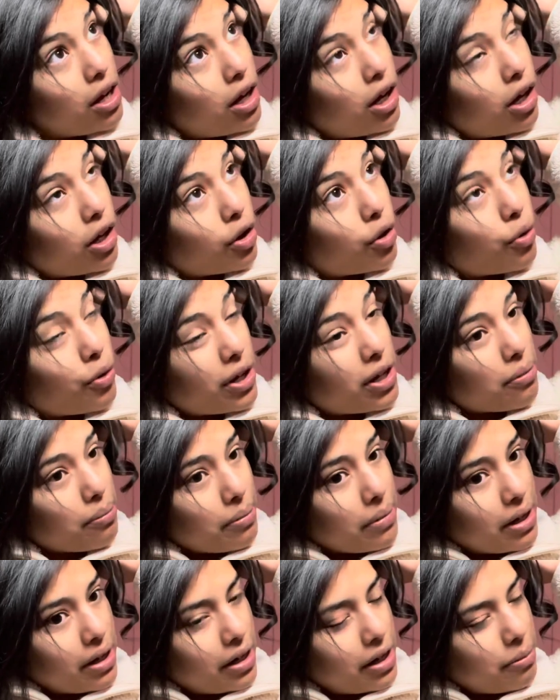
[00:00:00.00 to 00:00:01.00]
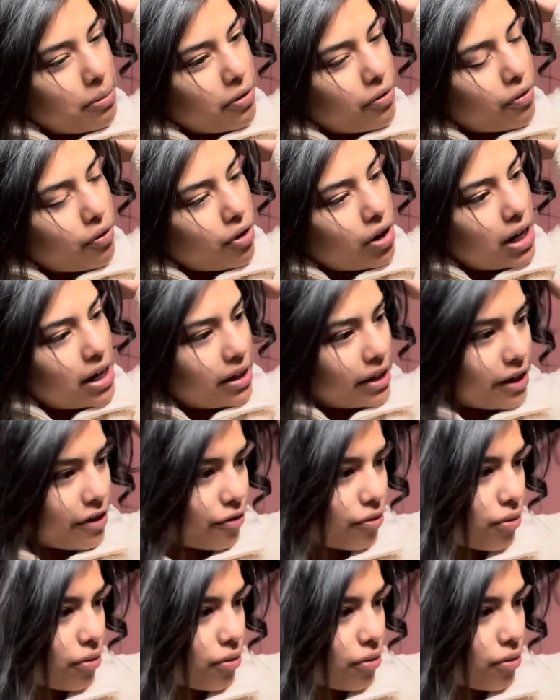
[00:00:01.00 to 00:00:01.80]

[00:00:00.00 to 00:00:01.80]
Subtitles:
a quick minute before I left